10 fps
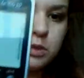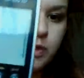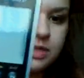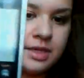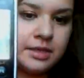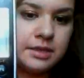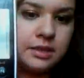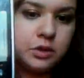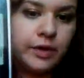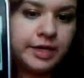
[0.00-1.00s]
just press
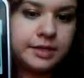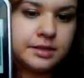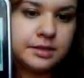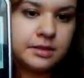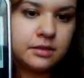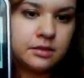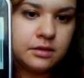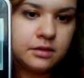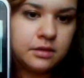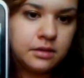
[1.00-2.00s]
exit twice.
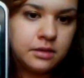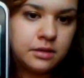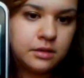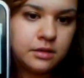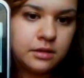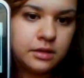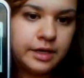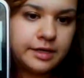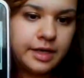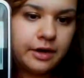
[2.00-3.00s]

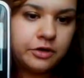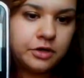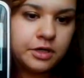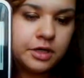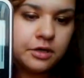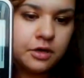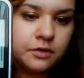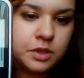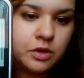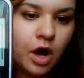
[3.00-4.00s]
And now you're going to
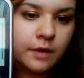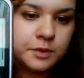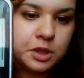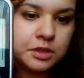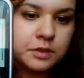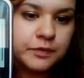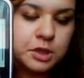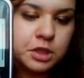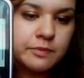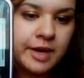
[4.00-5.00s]
go to options,
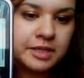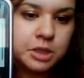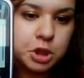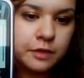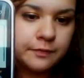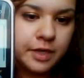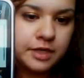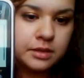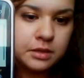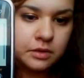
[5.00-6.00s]
which is by the shift
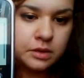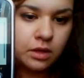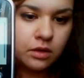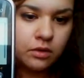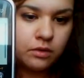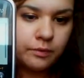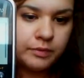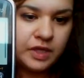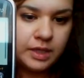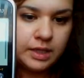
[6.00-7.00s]
button. So it's
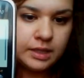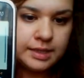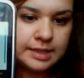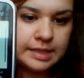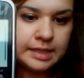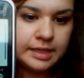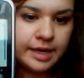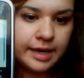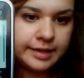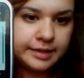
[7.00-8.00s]

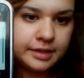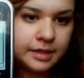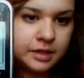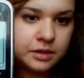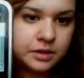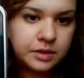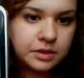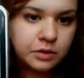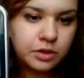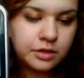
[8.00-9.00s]
OPTN. So
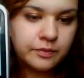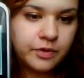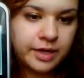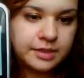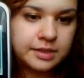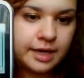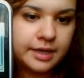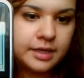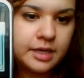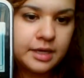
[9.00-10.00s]
you're going to press
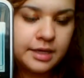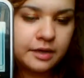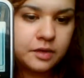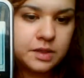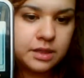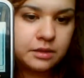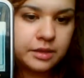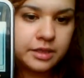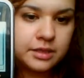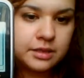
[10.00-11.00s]
that. Now you see
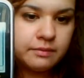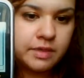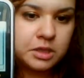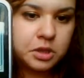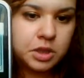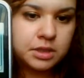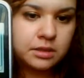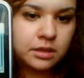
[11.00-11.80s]
list, matrix,